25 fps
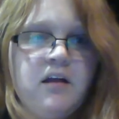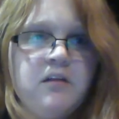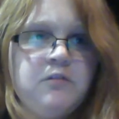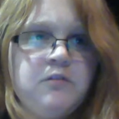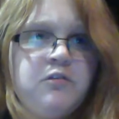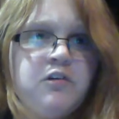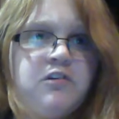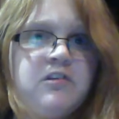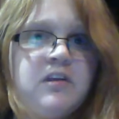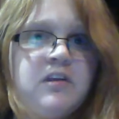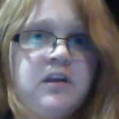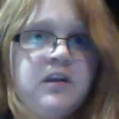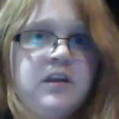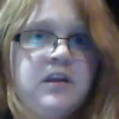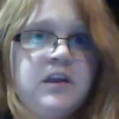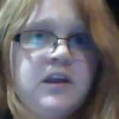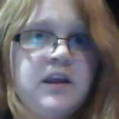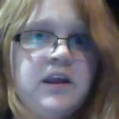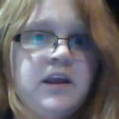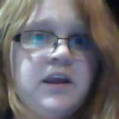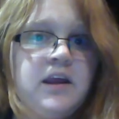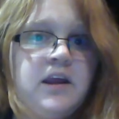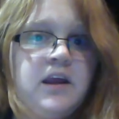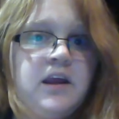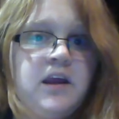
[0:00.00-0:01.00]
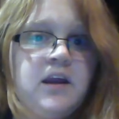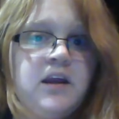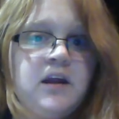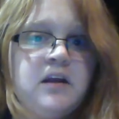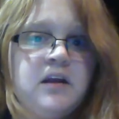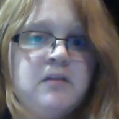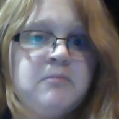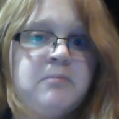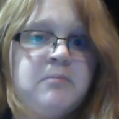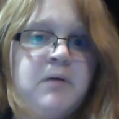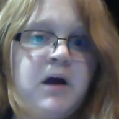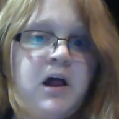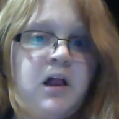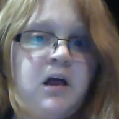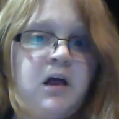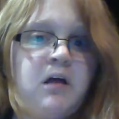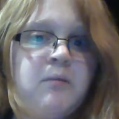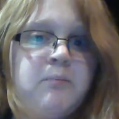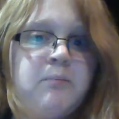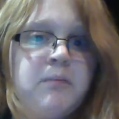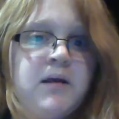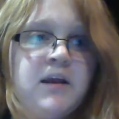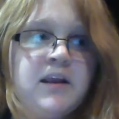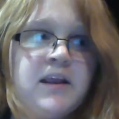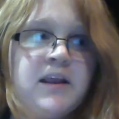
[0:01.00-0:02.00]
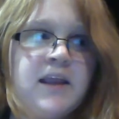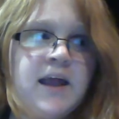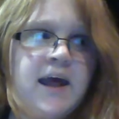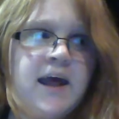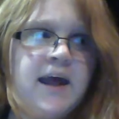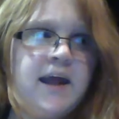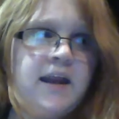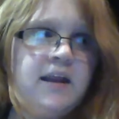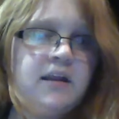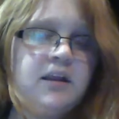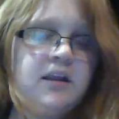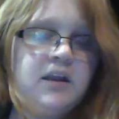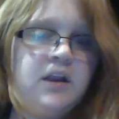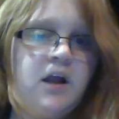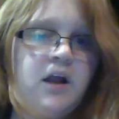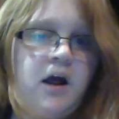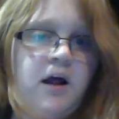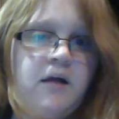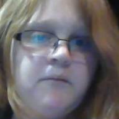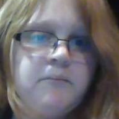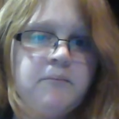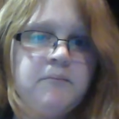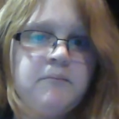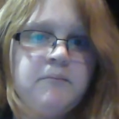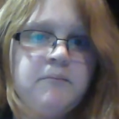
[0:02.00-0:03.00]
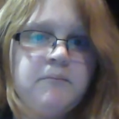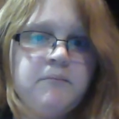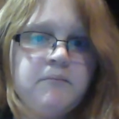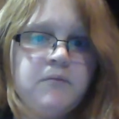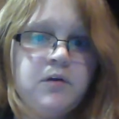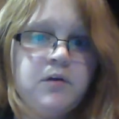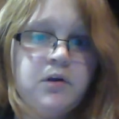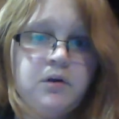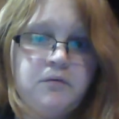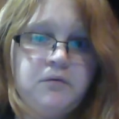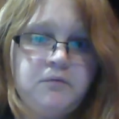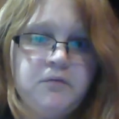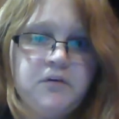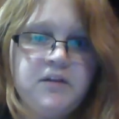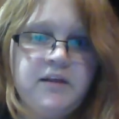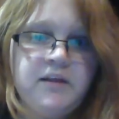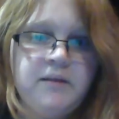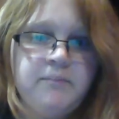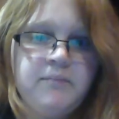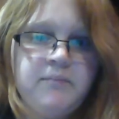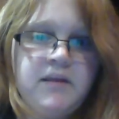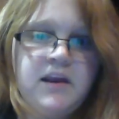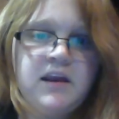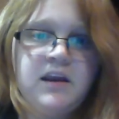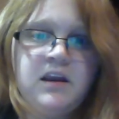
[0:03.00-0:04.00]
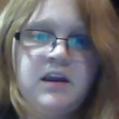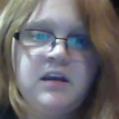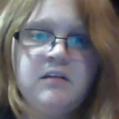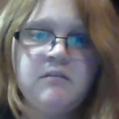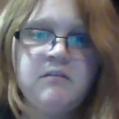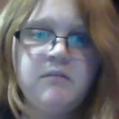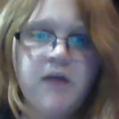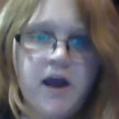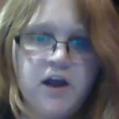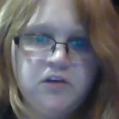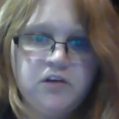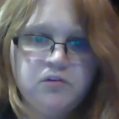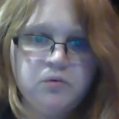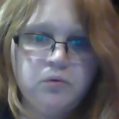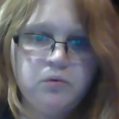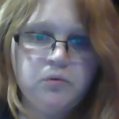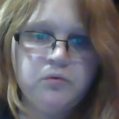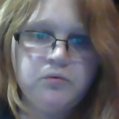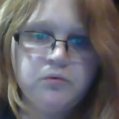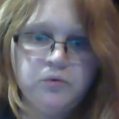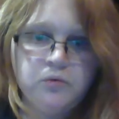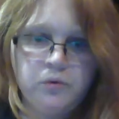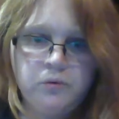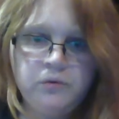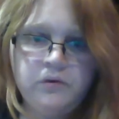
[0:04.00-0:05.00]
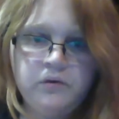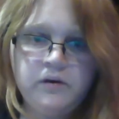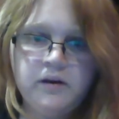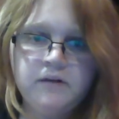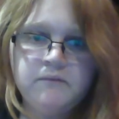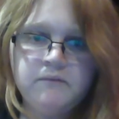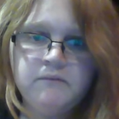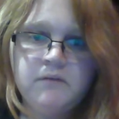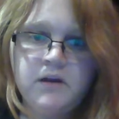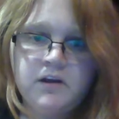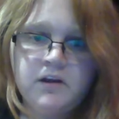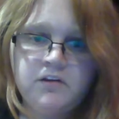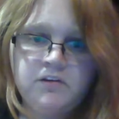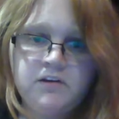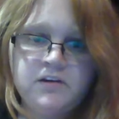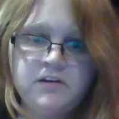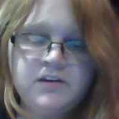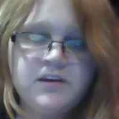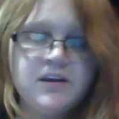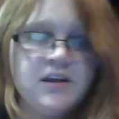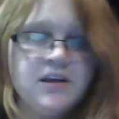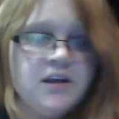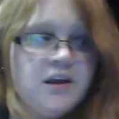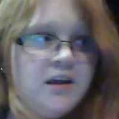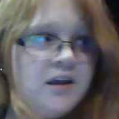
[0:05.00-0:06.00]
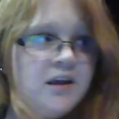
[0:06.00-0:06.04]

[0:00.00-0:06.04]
Just a seed and pellet based diet is not good for them. They need actual fruit and veggies.